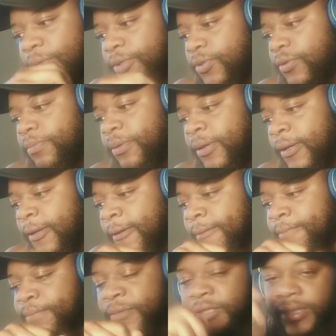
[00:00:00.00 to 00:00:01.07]
which would be
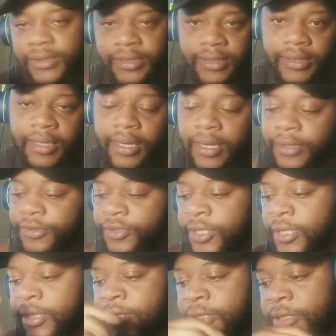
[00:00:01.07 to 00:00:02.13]
Jessica
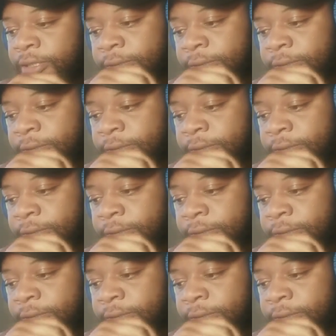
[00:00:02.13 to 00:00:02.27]
Andrade